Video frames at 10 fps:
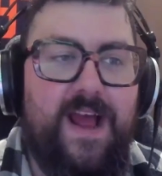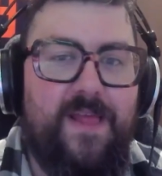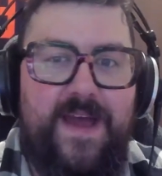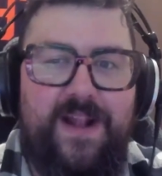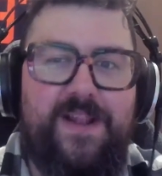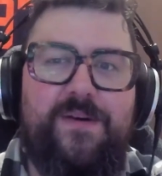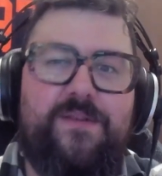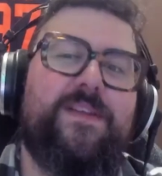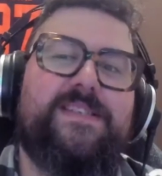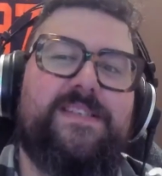That'll do it
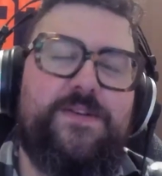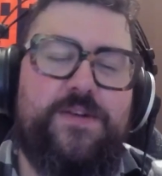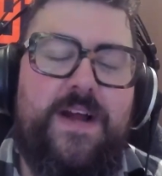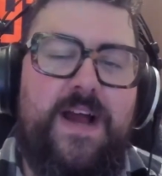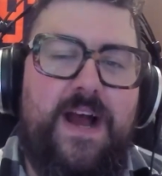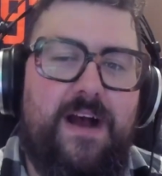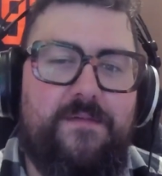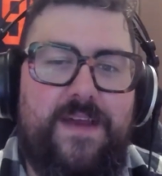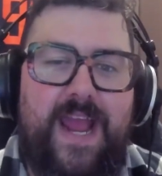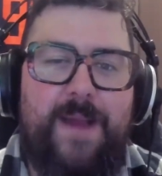for this edition
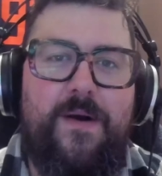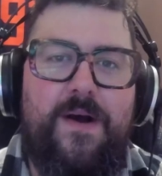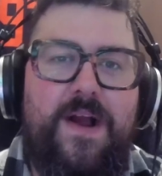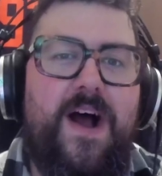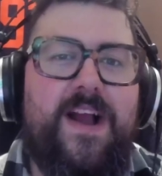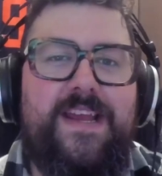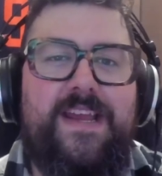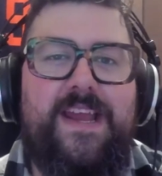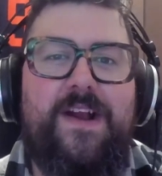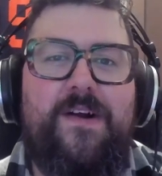of Game On Hockey
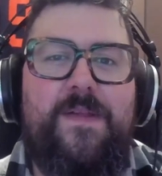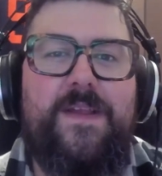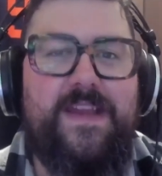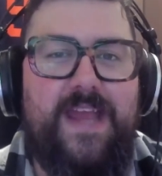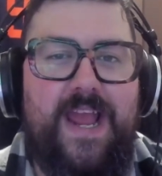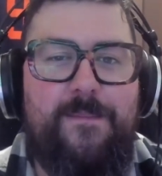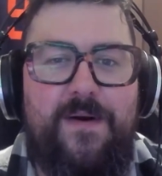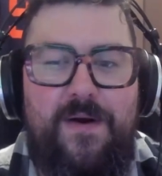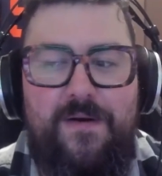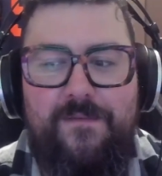here on the Game
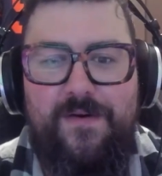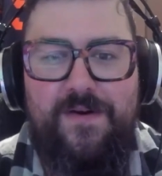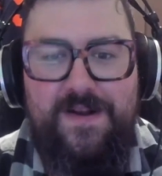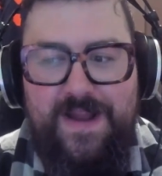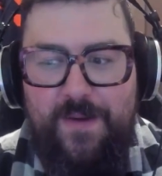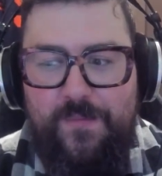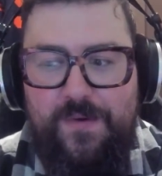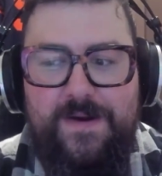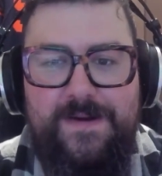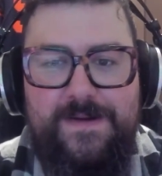Over Network.